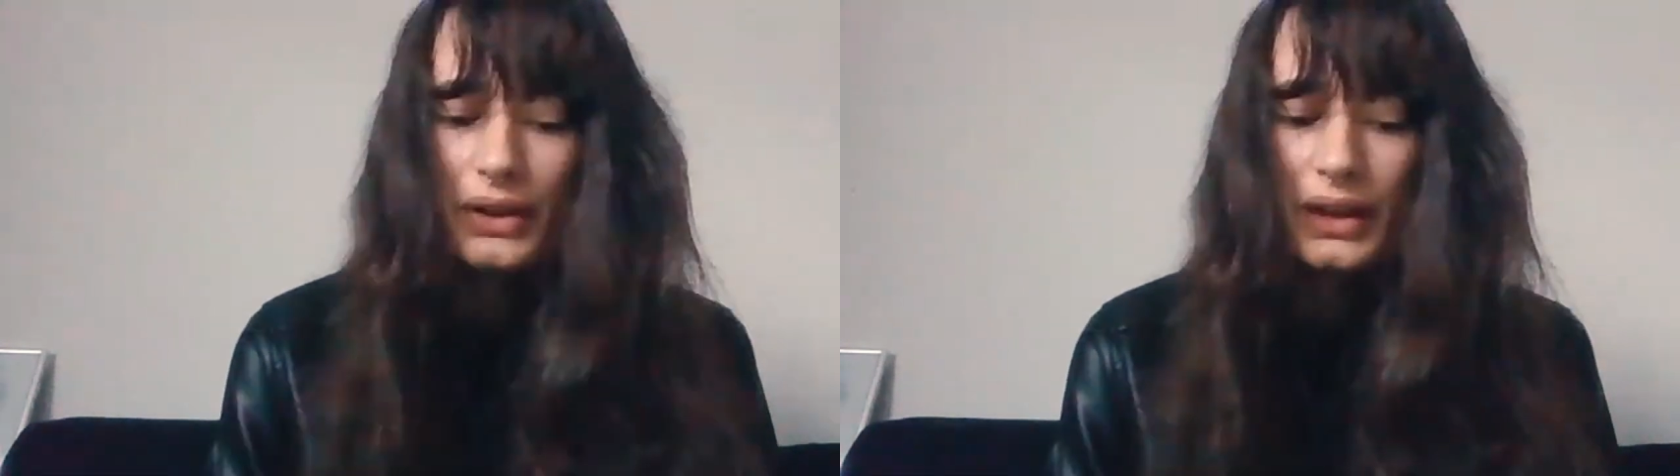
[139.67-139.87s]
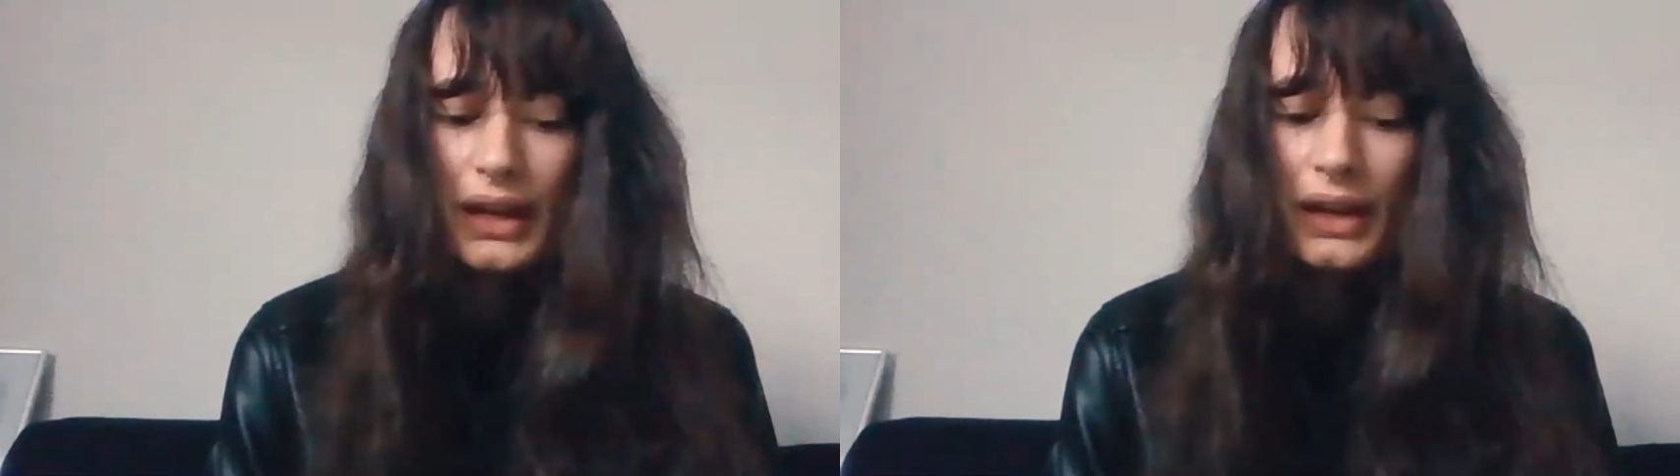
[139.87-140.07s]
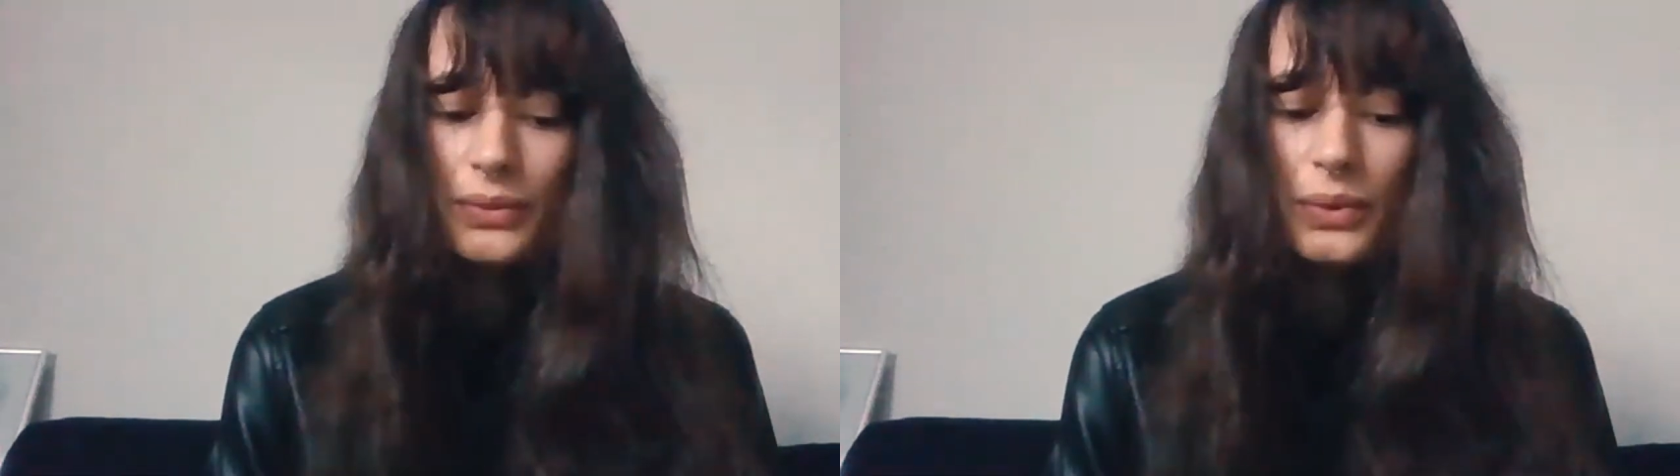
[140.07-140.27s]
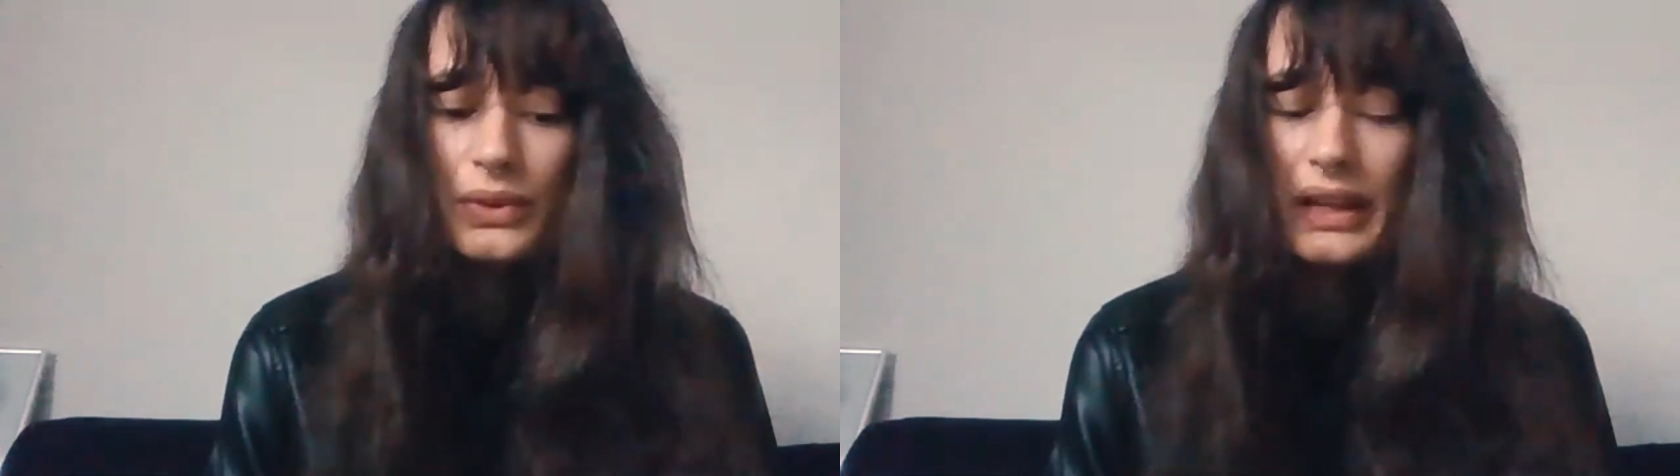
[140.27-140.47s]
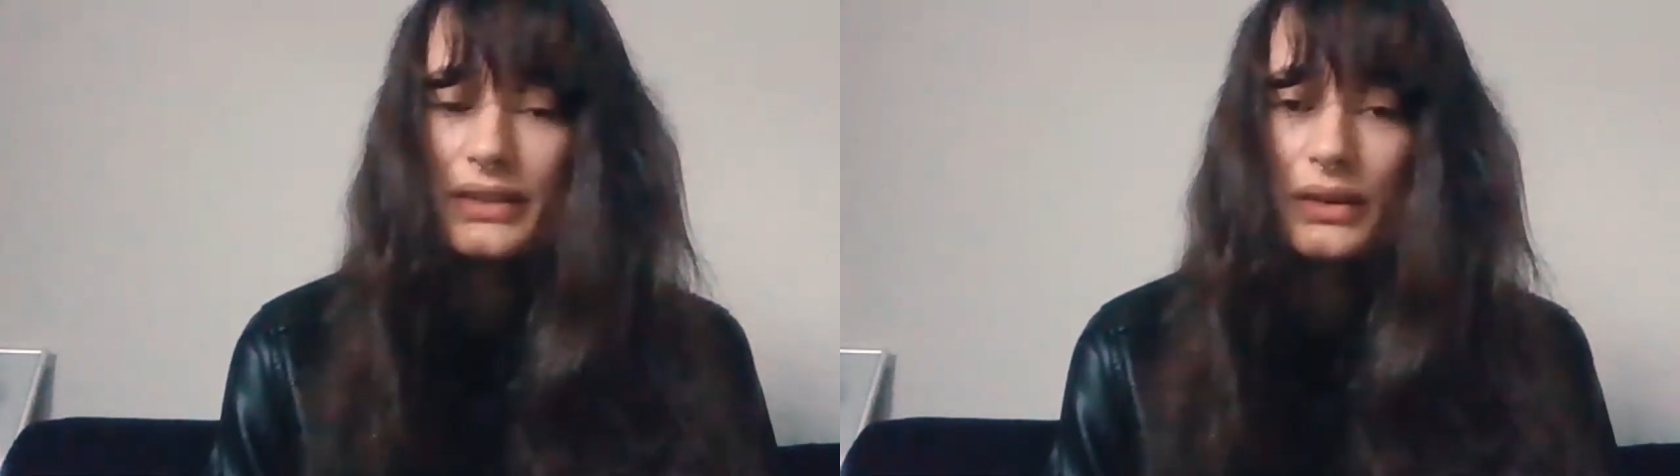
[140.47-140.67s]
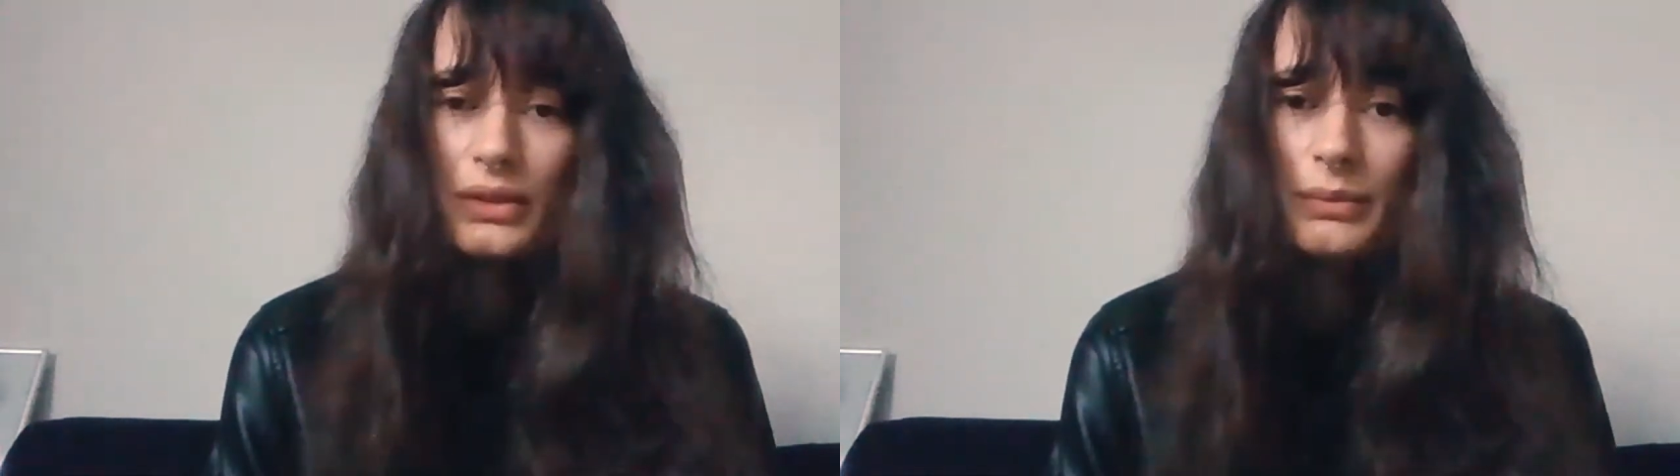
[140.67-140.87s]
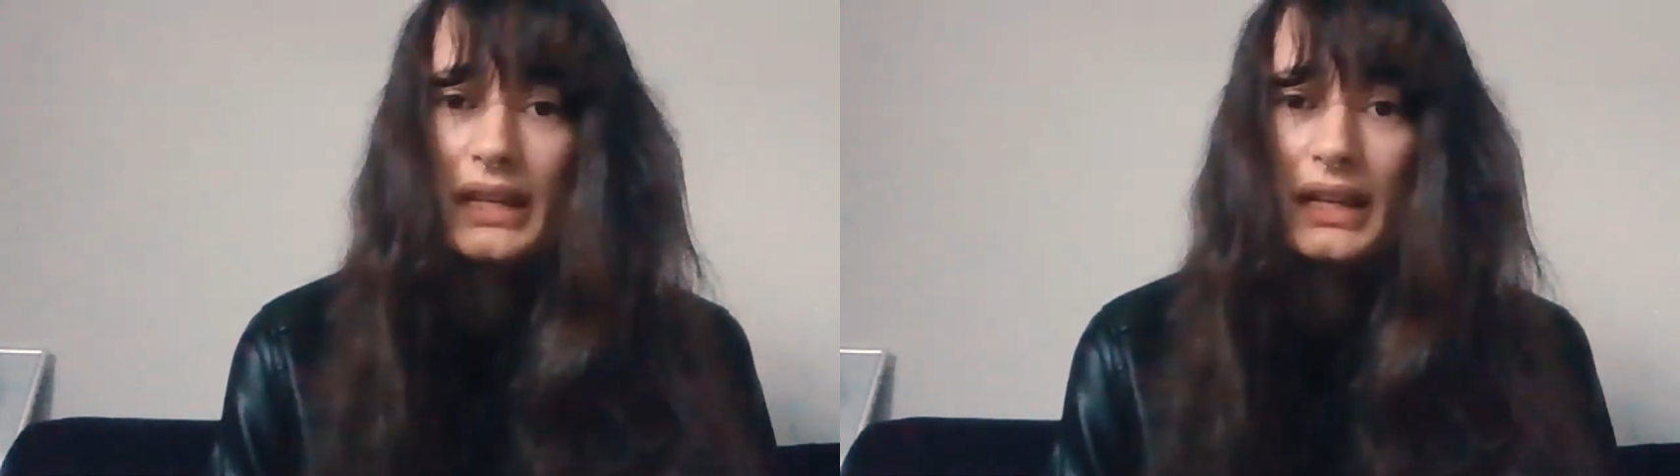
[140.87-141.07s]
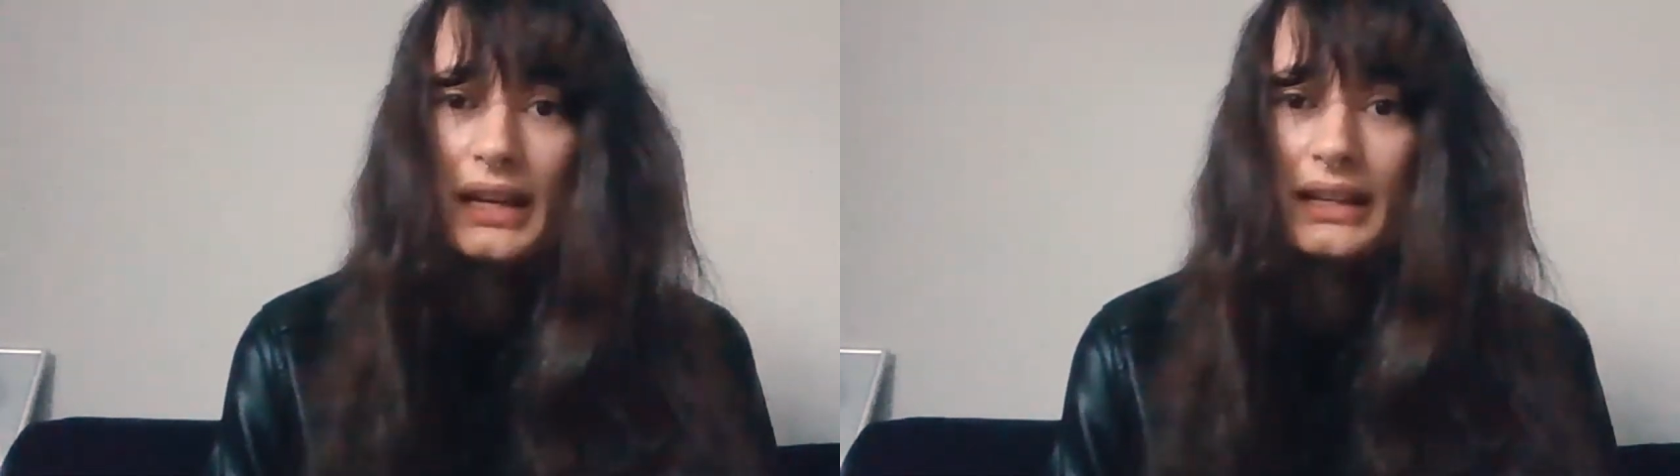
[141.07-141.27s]
And of course, like, social
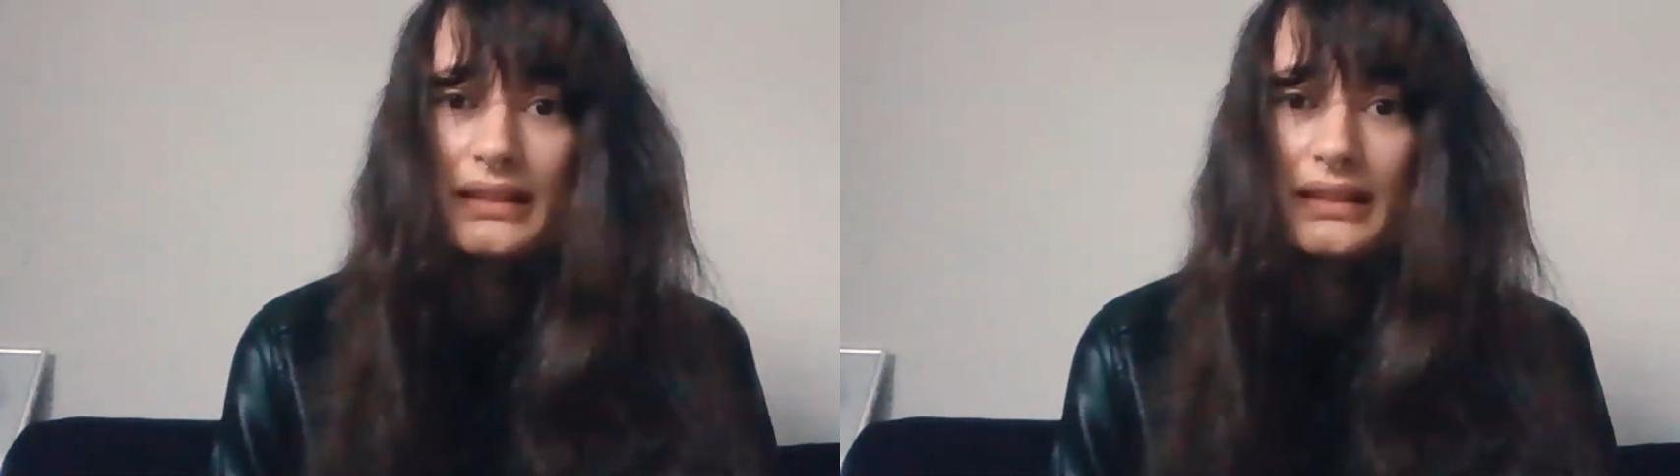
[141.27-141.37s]
media is